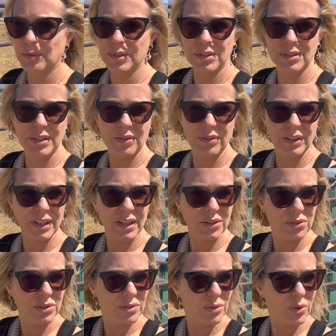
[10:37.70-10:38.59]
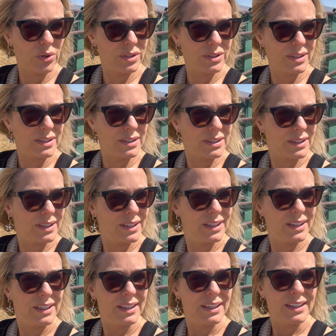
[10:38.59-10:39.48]
but there's definitely hundreds of horses.
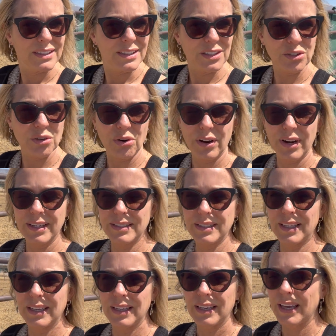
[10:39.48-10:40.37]
It's crazy.